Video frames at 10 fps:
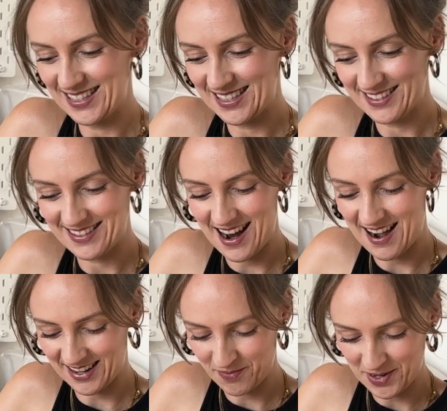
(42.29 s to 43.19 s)

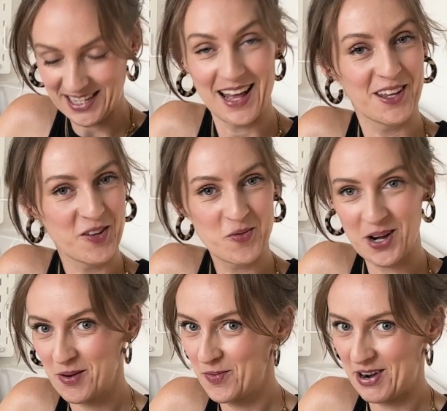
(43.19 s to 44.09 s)
start by telling you what
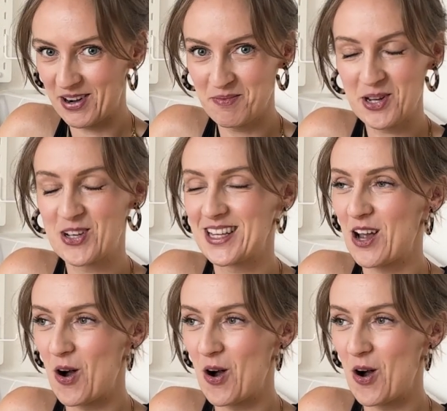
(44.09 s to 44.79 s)
I'm wearing because I